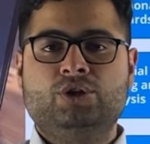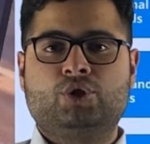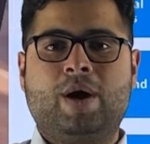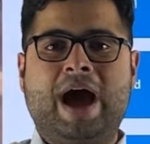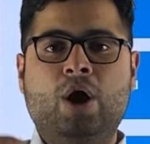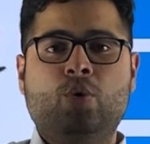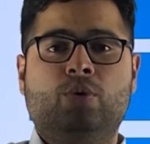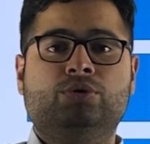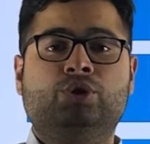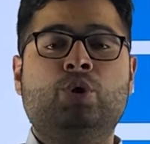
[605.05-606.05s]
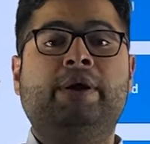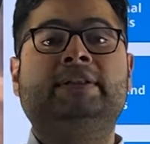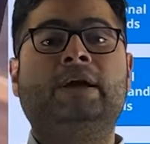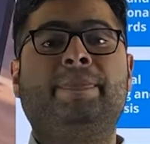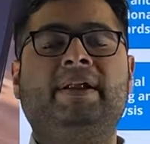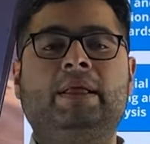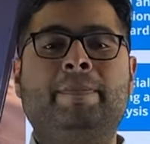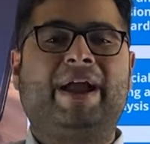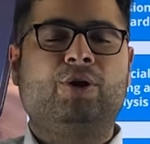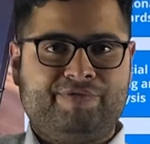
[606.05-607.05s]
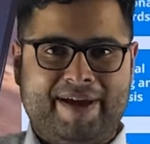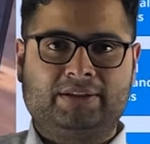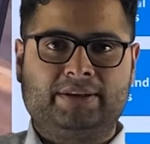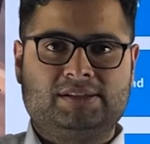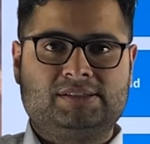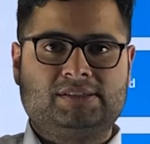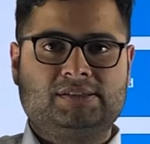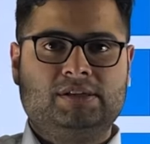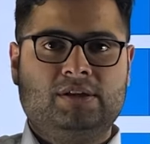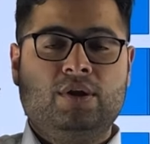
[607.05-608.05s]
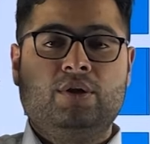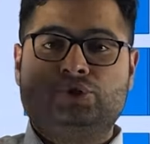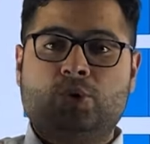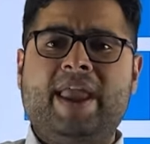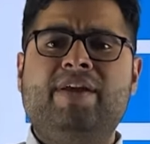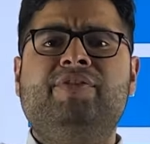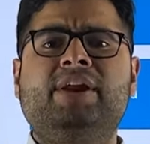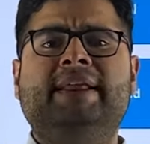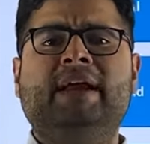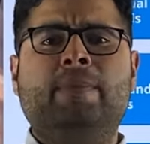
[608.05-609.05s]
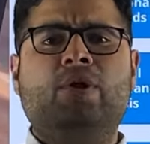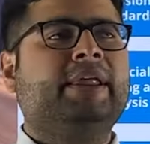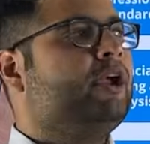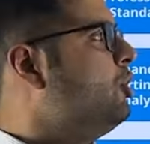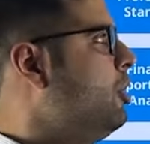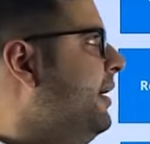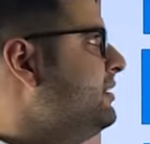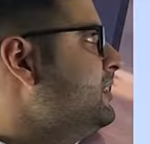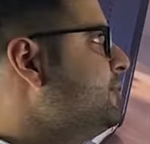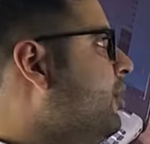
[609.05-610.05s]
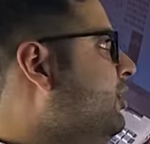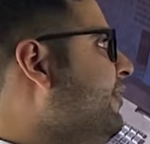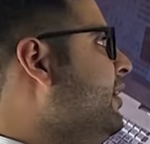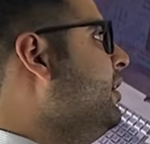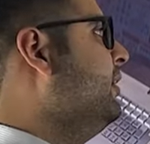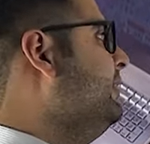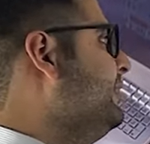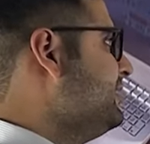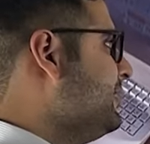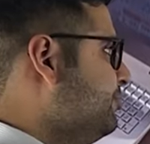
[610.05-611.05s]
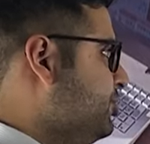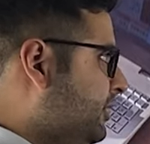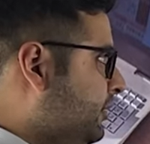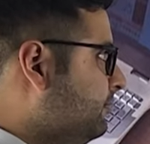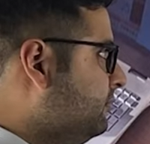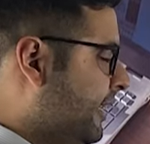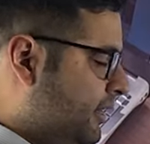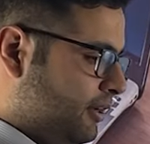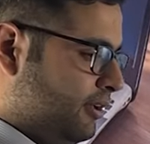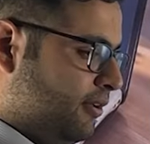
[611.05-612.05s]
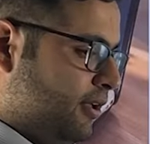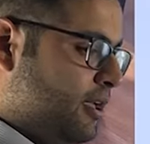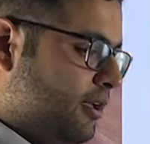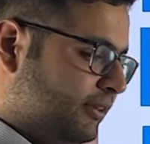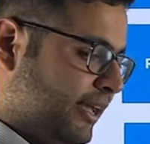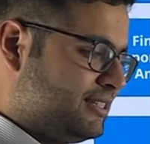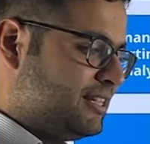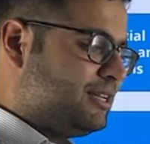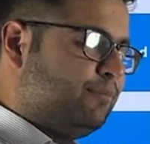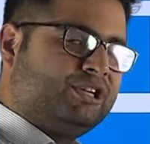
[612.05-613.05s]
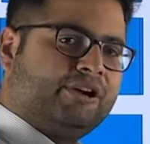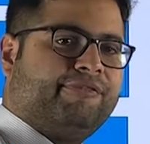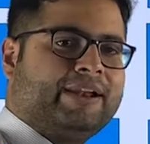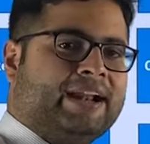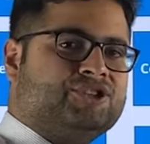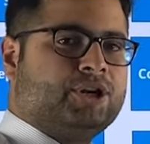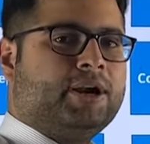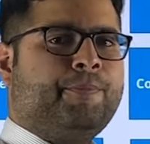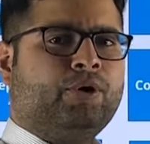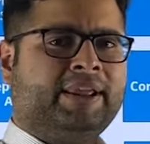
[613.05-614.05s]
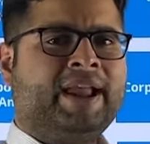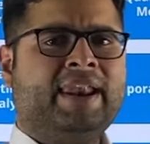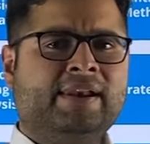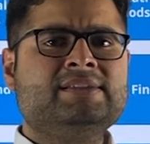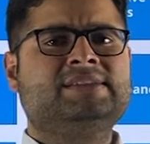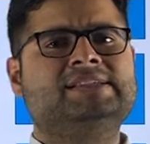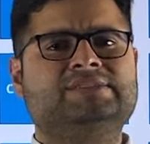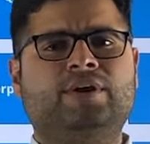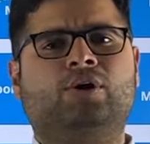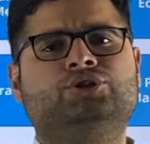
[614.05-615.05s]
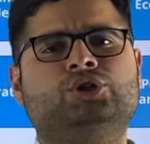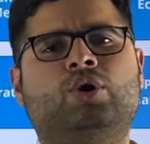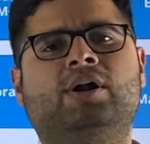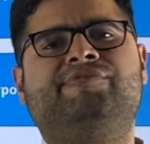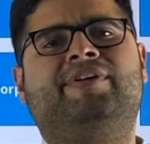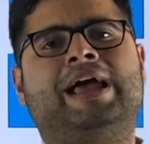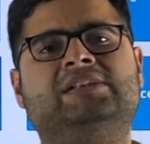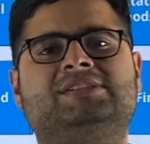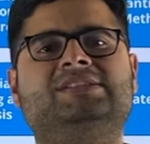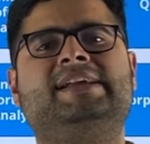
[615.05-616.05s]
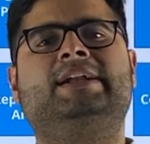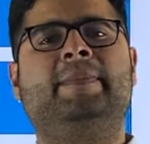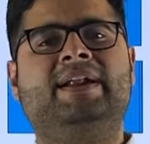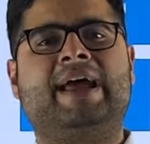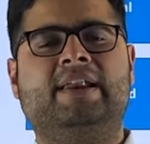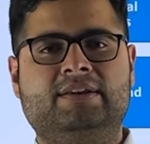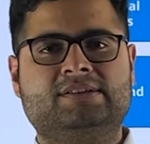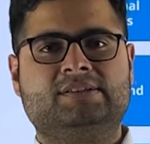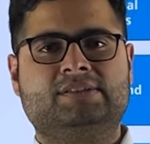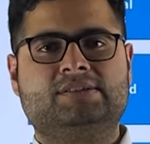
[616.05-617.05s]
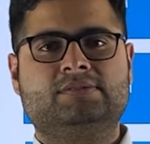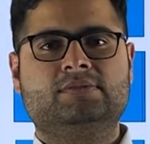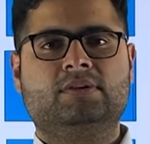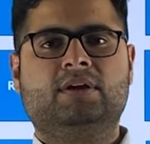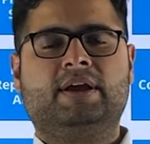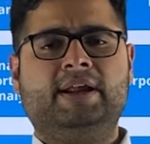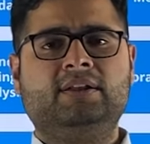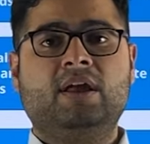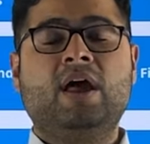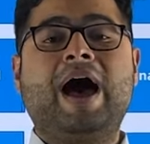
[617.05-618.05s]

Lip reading: So how do you interpret the macro factors? So everything about the economics is what we learn in this subject. Then there's a subject, financial reporting analysis. We also call financial statement analysis, correct?